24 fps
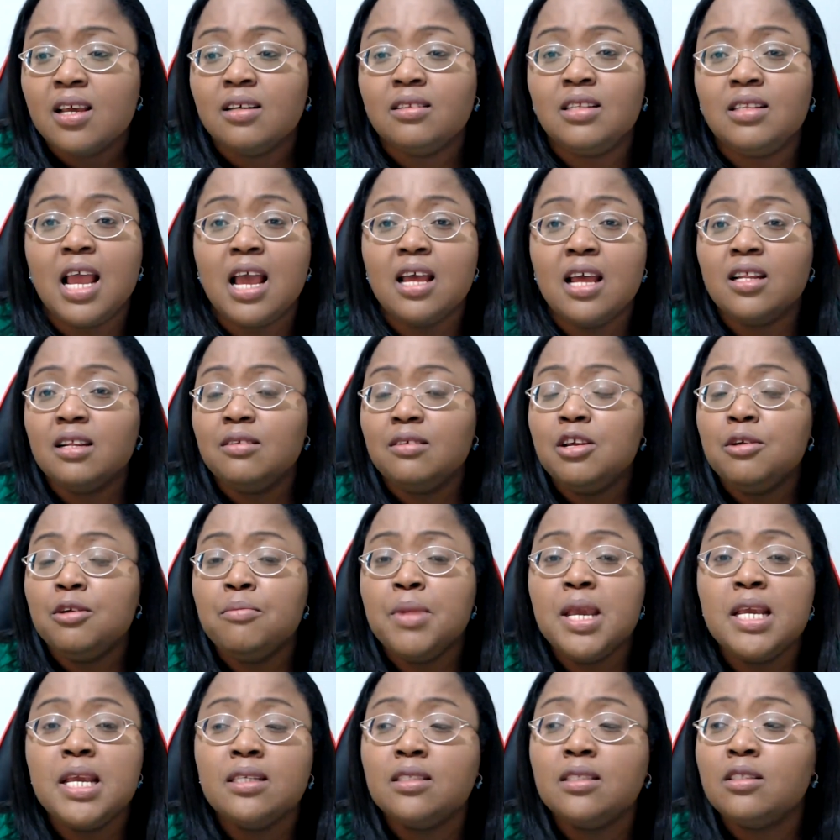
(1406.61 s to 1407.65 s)
It
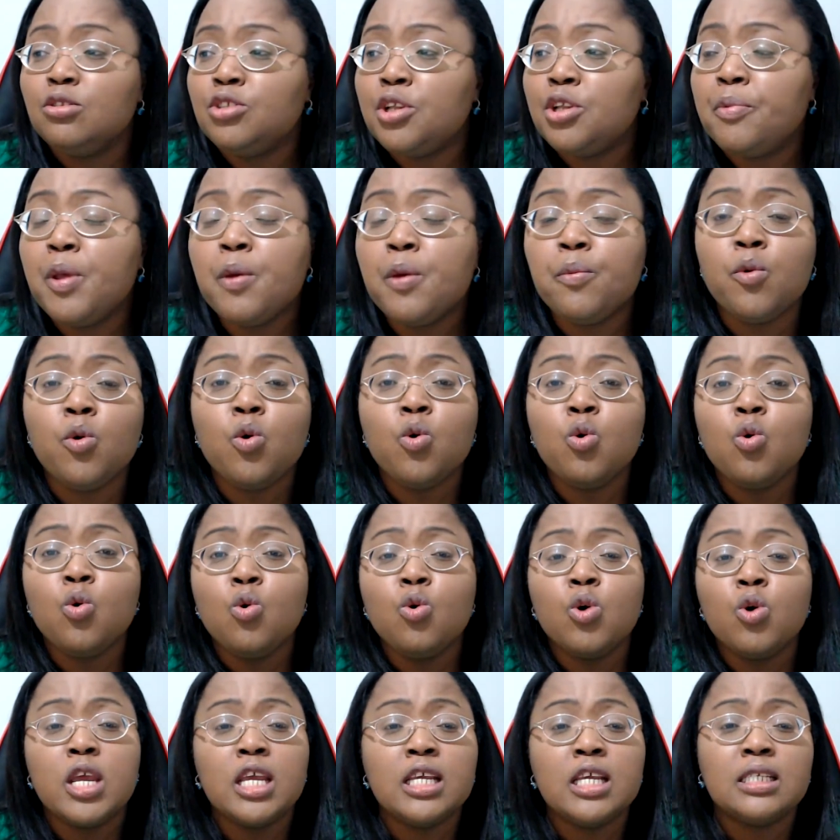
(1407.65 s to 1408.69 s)
means the people
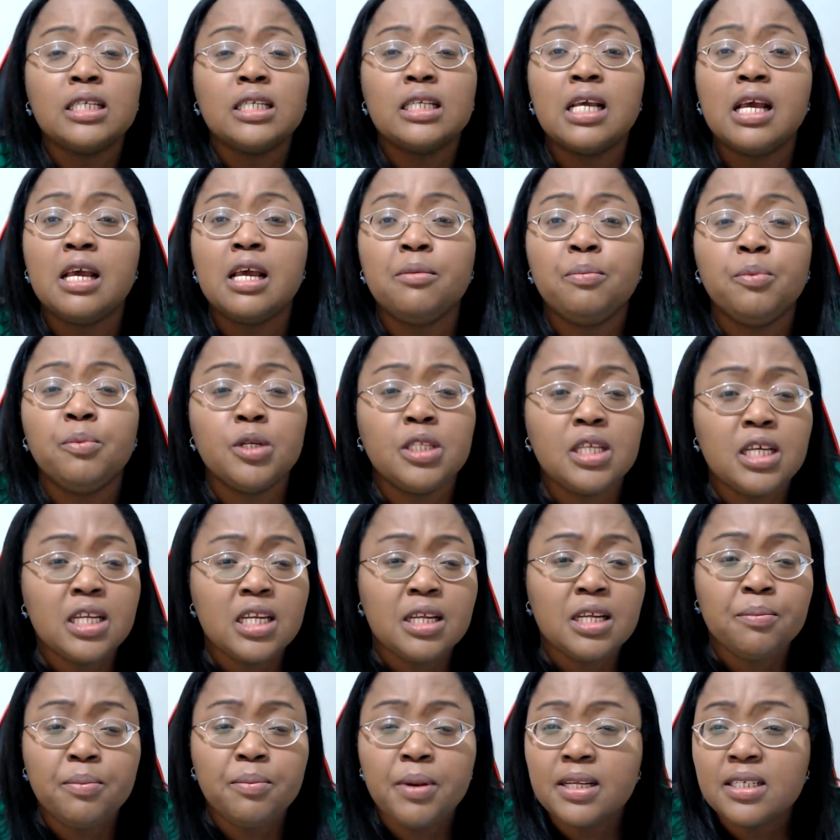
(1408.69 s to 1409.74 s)
who he's putting
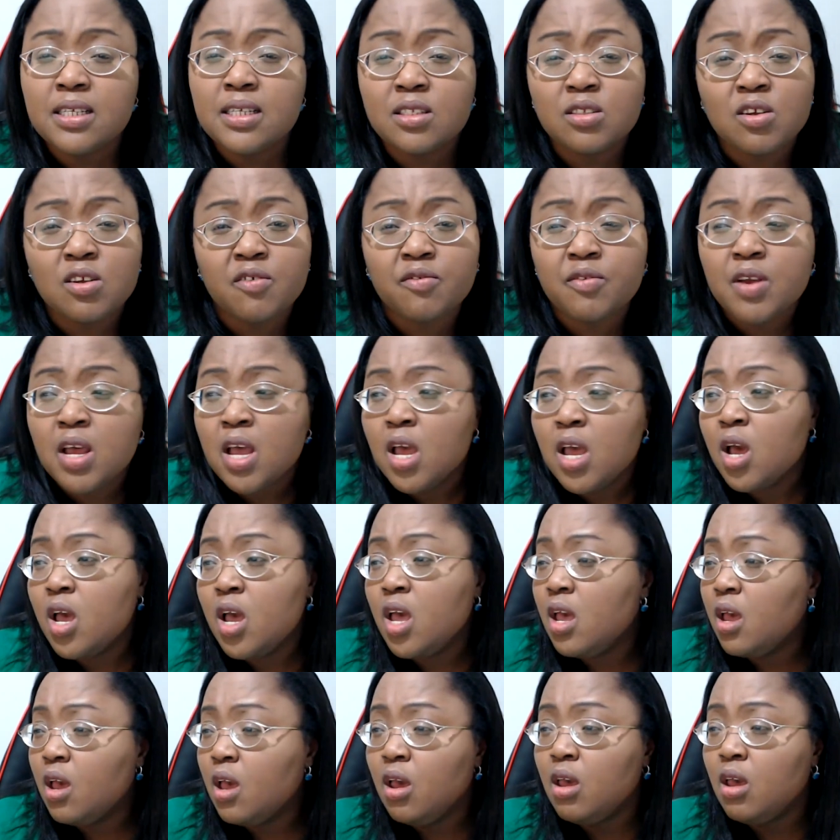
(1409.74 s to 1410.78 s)
in places of
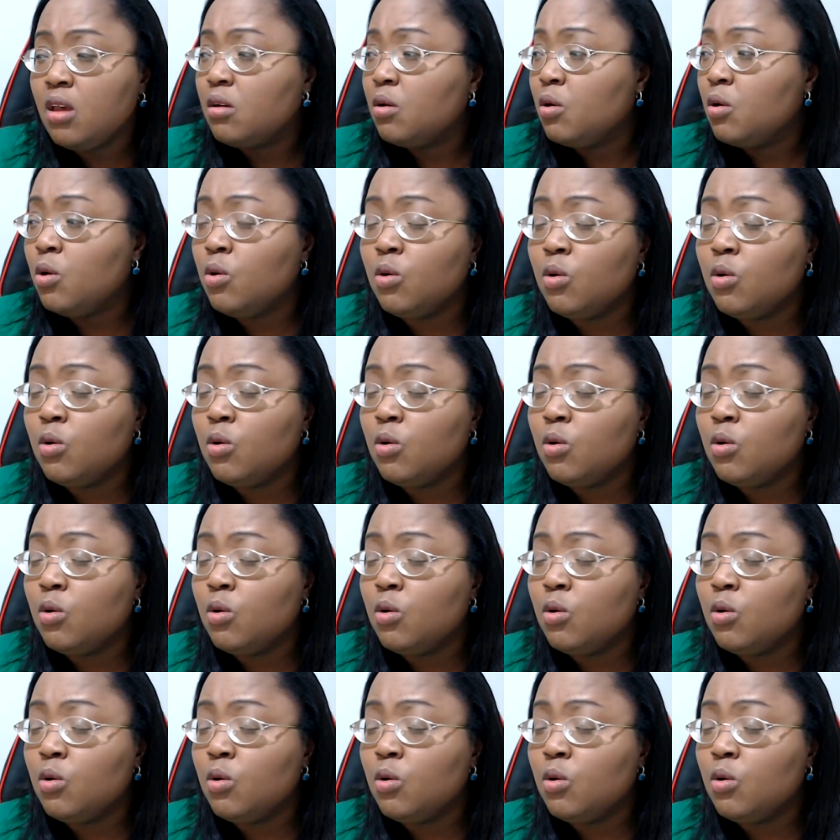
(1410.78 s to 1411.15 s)
work